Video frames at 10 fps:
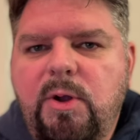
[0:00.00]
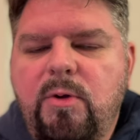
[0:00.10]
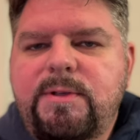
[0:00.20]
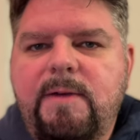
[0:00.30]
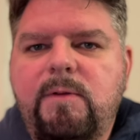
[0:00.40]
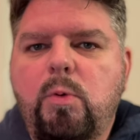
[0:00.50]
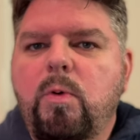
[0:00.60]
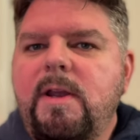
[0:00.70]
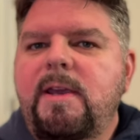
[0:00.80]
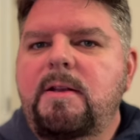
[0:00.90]
Colts have
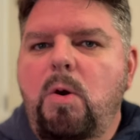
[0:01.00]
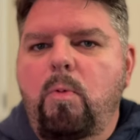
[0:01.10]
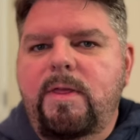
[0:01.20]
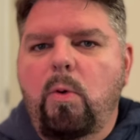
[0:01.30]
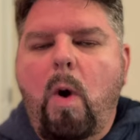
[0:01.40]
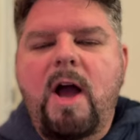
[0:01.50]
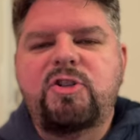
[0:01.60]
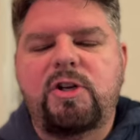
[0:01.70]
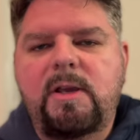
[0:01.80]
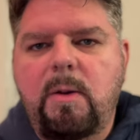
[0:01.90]
agreed with the
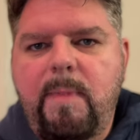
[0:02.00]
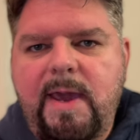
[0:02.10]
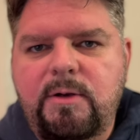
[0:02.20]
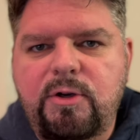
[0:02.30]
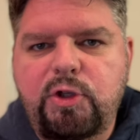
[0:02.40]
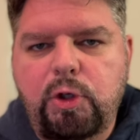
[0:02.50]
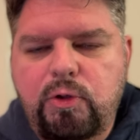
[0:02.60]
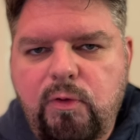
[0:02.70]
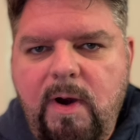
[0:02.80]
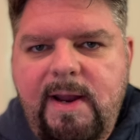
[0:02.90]
Washington Commanders to
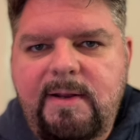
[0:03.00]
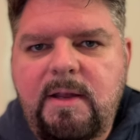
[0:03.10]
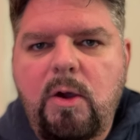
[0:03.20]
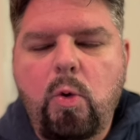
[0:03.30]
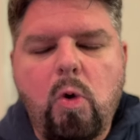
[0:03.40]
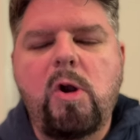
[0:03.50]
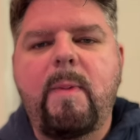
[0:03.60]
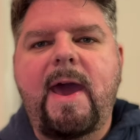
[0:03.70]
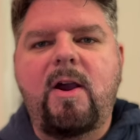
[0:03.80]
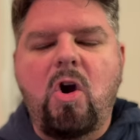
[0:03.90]
trade
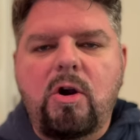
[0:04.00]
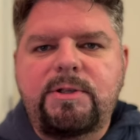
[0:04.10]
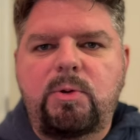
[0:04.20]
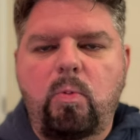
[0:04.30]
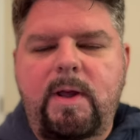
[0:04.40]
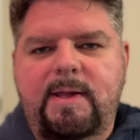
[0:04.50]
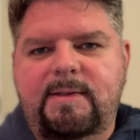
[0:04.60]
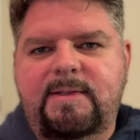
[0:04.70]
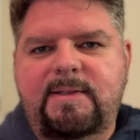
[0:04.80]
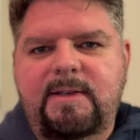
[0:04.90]
quarterback Carson
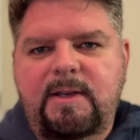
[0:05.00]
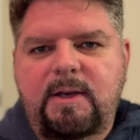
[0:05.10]
Wentz